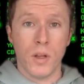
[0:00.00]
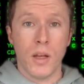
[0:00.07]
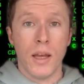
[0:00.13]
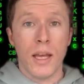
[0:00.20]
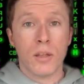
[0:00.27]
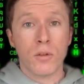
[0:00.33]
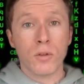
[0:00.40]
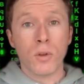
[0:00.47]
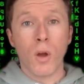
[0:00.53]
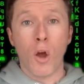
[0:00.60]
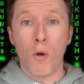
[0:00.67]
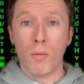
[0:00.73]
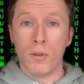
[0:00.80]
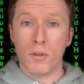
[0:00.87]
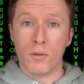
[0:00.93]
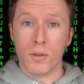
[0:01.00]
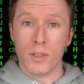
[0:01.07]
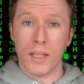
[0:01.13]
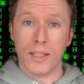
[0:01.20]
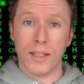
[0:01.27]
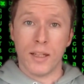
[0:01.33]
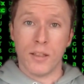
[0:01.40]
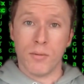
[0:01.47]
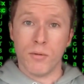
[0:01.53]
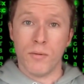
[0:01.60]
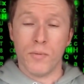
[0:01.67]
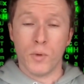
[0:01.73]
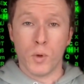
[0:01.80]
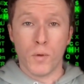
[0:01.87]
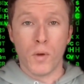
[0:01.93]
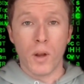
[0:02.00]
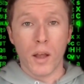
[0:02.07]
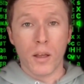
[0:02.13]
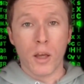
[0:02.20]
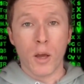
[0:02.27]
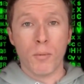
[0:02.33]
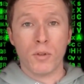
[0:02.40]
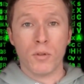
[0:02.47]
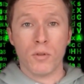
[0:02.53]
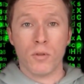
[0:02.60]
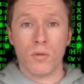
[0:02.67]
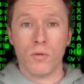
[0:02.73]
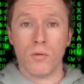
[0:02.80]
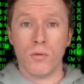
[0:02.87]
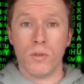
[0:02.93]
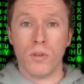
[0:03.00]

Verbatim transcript: It's also open source and extensible. So if you like open source tools,